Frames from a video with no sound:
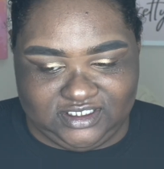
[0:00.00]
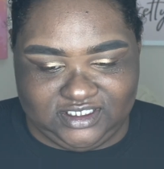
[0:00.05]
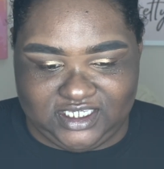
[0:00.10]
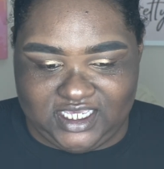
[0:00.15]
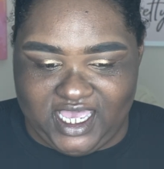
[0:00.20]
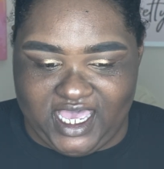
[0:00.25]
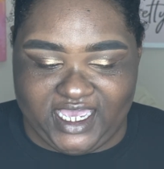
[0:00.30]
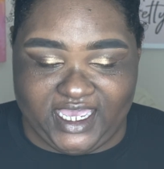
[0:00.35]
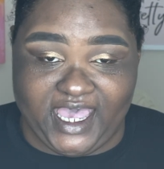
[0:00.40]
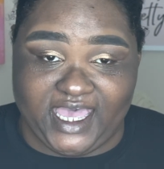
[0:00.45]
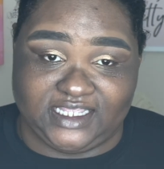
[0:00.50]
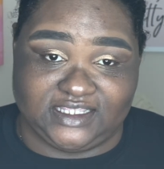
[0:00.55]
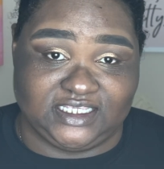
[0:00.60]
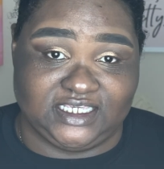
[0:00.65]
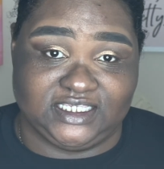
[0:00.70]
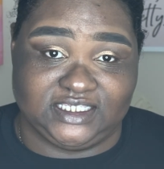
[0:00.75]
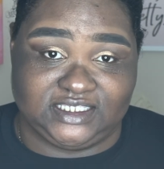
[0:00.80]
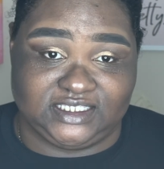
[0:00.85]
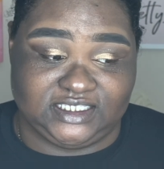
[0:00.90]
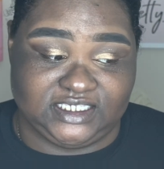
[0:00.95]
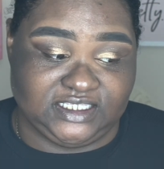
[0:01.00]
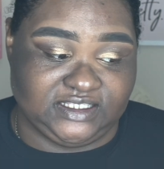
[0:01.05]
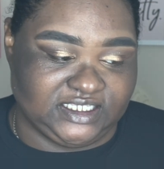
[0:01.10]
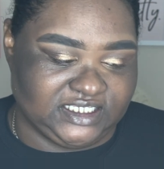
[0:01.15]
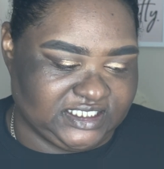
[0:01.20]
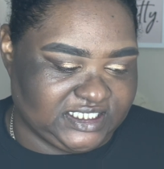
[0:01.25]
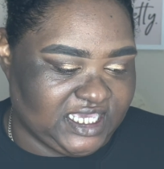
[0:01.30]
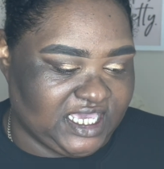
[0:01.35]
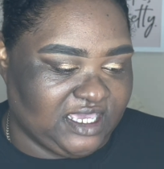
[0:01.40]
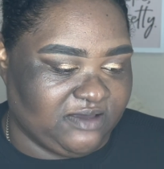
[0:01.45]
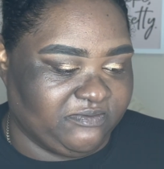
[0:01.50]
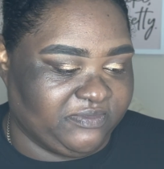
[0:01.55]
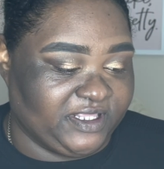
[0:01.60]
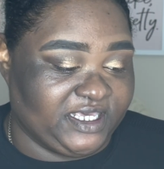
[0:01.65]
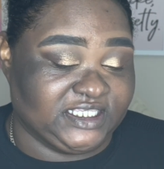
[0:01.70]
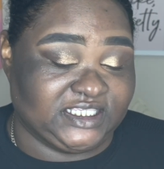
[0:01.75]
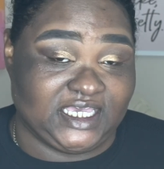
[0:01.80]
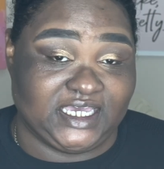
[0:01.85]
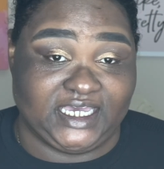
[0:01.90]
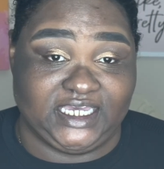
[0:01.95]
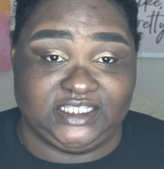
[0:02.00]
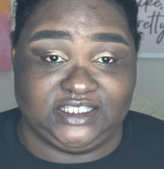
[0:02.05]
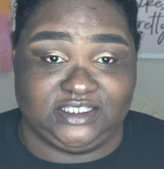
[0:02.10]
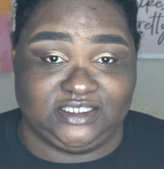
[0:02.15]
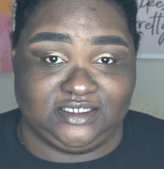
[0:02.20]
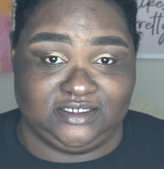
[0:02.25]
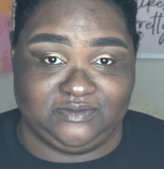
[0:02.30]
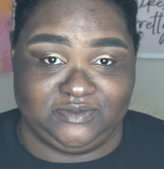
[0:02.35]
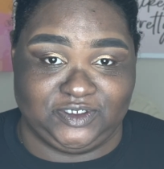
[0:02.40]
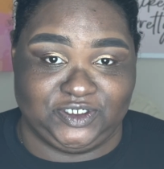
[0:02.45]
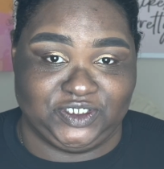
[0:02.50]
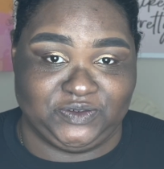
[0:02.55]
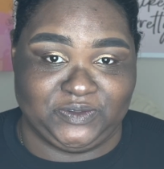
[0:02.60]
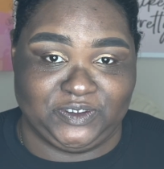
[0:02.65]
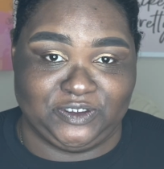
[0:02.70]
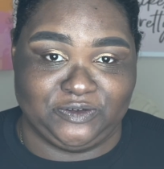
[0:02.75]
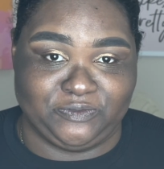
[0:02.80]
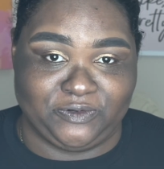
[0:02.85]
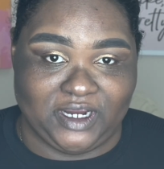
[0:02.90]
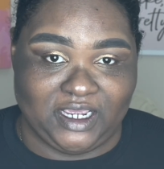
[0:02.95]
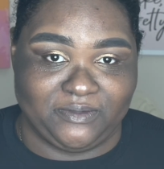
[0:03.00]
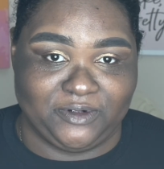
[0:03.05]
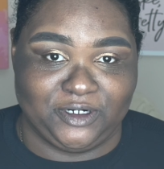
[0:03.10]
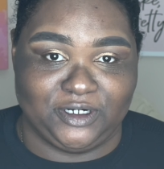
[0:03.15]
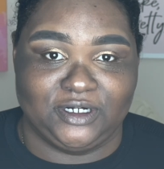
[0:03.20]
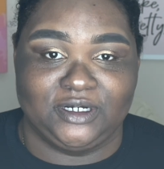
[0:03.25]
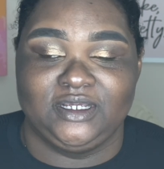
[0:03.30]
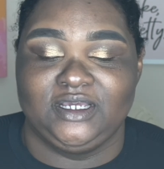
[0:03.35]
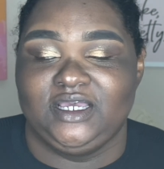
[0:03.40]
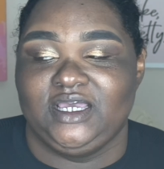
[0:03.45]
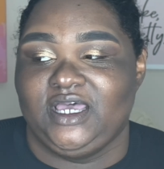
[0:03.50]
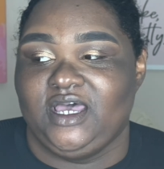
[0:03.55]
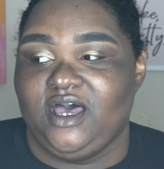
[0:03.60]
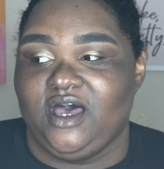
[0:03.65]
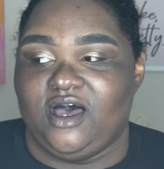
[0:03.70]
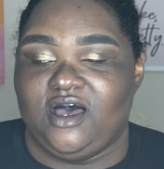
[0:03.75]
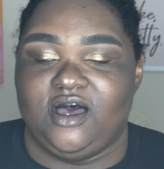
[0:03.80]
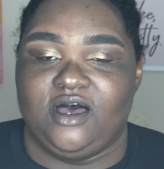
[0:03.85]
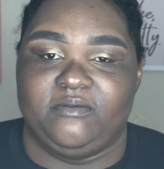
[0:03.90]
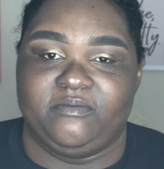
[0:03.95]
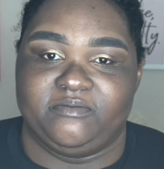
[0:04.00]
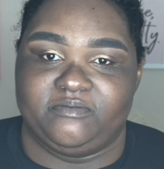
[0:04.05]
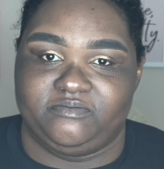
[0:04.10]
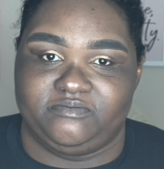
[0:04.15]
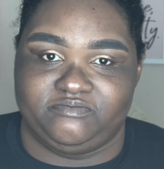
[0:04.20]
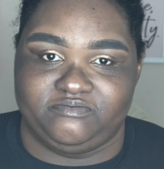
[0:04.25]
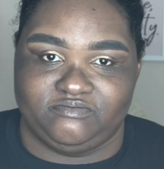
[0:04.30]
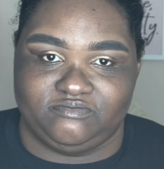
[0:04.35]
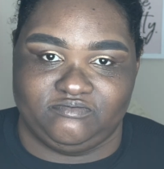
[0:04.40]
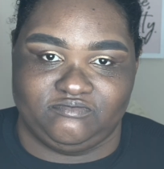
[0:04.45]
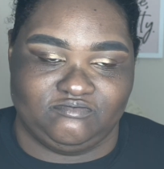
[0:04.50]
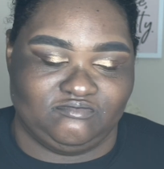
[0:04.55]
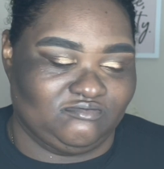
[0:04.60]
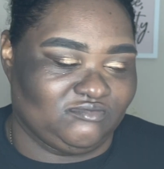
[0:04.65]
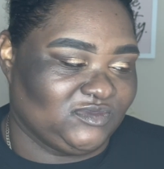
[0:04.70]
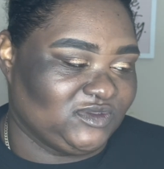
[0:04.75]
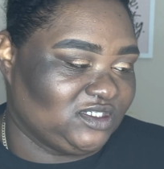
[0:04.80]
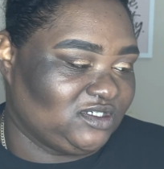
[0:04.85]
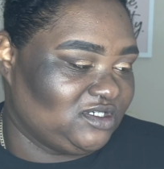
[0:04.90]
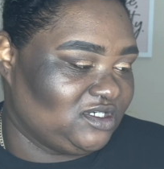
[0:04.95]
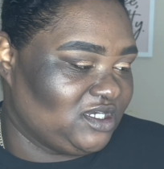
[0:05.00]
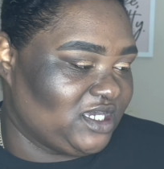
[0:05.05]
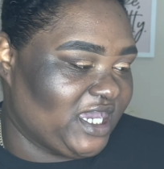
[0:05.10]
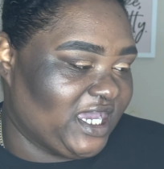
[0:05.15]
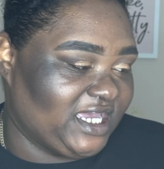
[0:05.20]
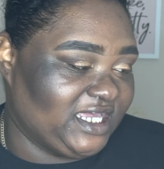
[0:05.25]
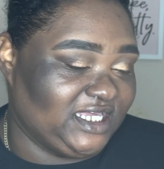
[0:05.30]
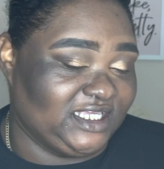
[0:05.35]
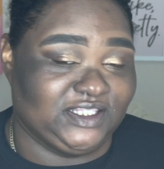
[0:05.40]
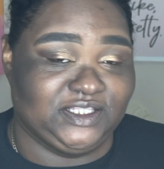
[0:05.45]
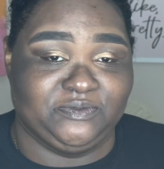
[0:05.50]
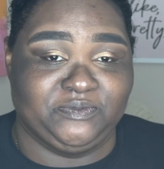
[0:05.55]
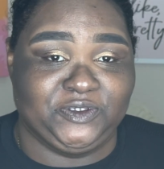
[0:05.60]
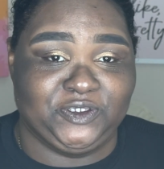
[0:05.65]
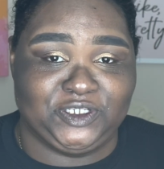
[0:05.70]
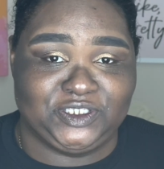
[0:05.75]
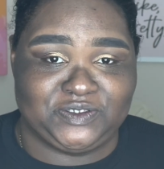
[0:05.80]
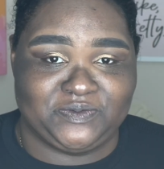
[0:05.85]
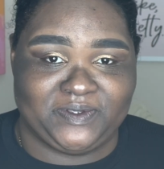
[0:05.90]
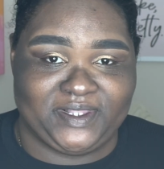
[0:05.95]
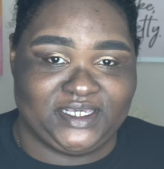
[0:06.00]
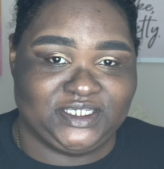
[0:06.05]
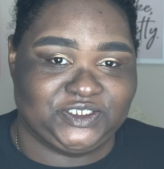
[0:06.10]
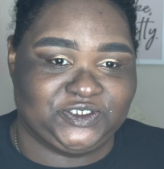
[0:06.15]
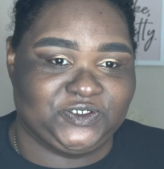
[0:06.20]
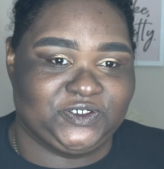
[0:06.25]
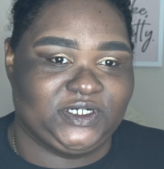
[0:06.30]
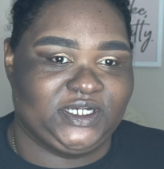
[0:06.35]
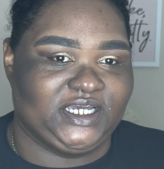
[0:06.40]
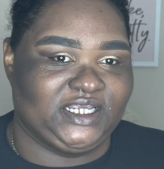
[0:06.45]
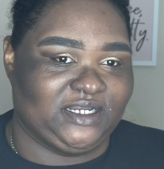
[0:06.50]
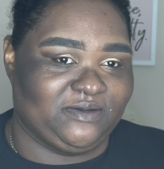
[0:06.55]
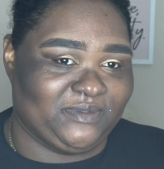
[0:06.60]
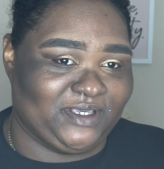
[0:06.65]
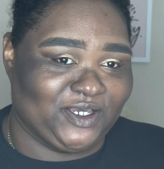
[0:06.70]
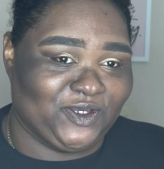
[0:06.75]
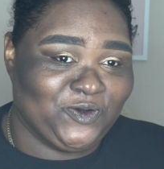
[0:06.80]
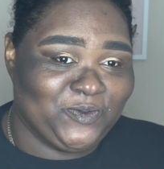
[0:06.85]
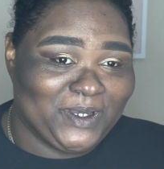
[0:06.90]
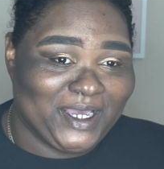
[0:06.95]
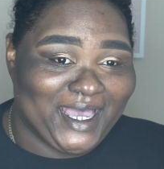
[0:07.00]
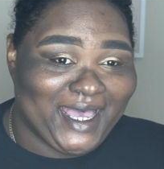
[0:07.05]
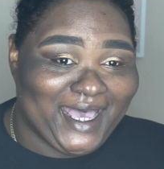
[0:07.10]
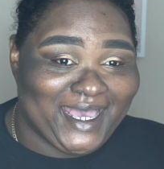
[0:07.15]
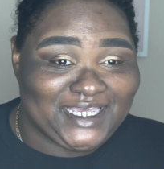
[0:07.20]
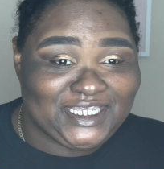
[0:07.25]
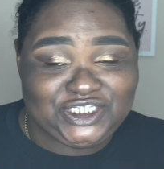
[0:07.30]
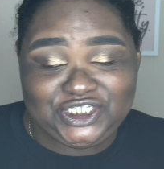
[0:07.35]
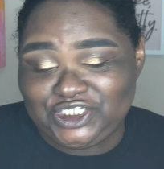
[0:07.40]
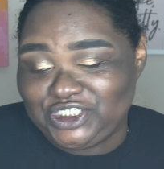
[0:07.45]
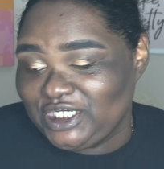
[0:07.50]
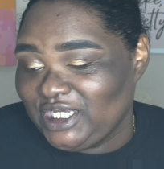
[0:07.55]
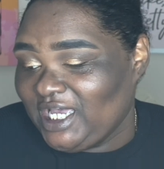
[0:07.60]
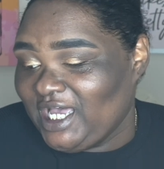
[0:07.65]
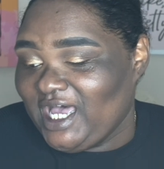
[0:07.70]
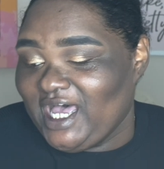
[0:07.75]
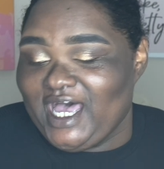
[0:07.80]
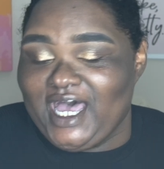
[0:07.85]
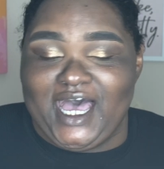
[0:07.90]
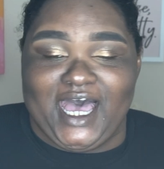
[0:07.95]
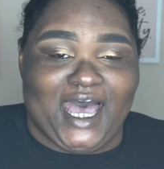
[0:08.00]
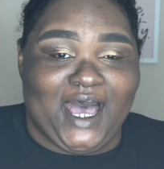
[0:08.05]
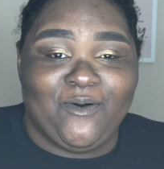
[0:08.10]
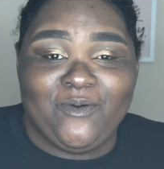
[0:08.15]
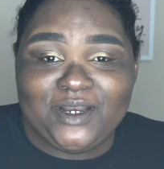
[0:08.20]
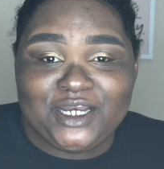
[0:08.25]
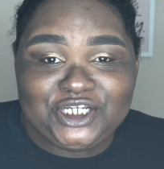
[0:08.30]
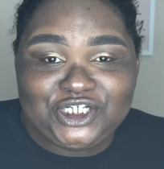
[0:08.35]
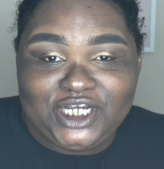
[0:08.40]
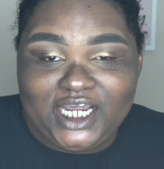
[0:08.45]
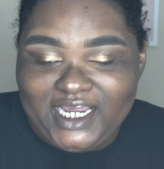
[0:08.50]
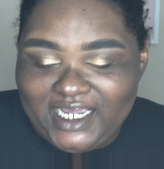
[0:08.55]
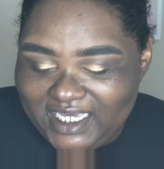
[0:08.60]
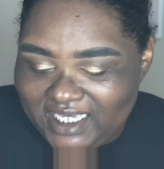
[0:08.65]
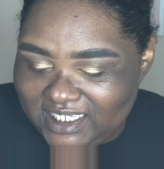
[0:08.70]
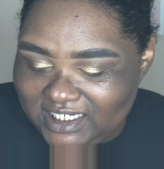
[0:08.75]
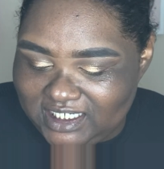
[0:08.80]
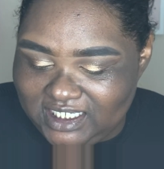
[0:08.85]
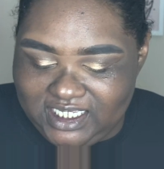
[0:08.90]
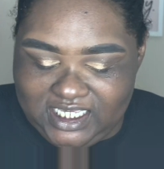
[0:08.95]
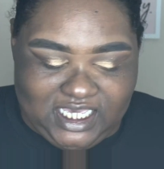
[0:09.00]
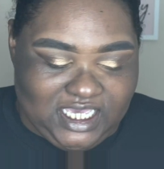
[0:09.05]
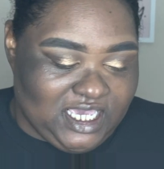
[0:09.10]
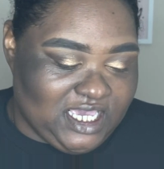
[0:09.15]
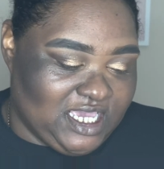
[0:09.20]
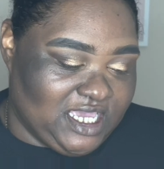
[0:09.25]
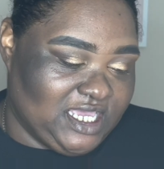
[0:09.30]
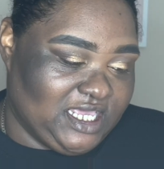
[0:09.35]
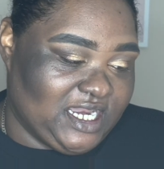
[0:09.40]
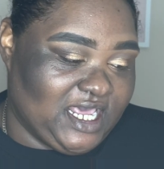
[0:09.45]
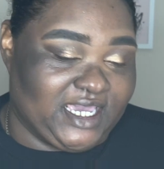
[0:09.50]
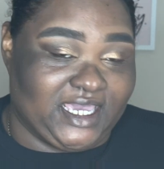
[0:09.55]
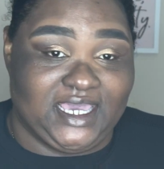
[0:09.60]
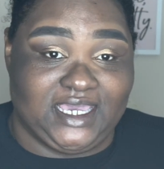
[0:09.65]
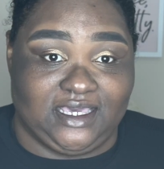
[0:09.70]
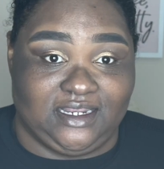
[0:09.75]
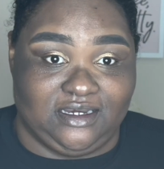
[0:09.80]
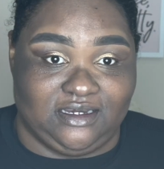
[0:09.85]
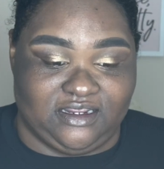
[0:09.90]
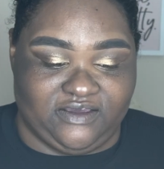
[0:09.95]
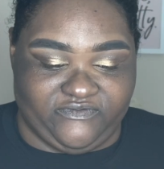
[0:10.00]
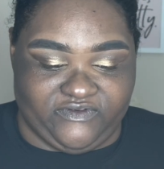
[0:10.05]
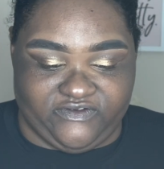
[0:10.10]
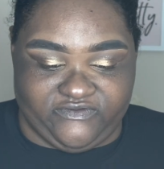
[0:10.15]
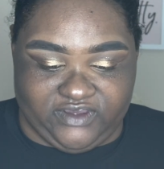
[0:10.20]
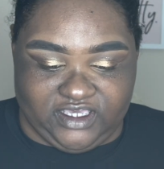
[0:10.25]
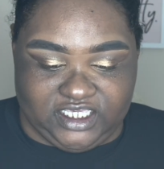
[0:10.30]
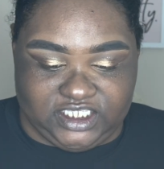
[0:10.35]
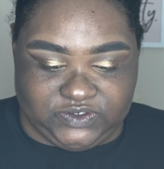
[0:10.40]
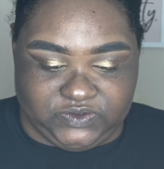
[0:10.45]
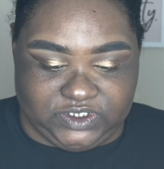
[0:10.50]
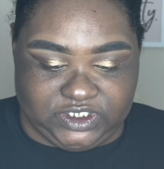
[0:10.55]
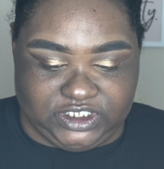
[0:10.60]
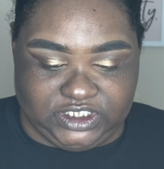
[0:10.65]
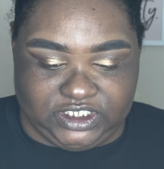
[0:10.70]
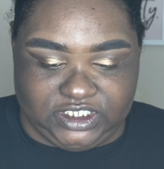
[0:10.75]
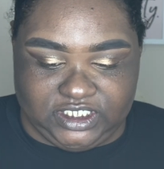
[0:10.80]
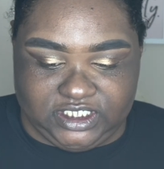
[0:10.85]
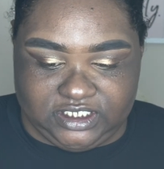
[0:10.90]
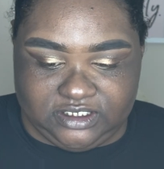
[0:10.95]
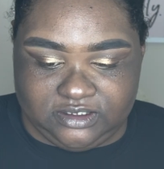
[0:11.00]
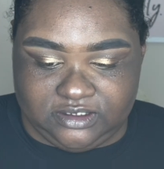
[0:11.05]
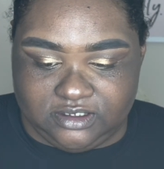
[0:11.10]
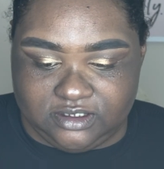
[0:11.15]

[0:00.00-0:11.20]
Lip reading: I got this in the same place I got the Marshmallow Primer in the beauty supply store, and I'm like, oh my gosh, I want to try it, and I can't get enough of it. It's really good.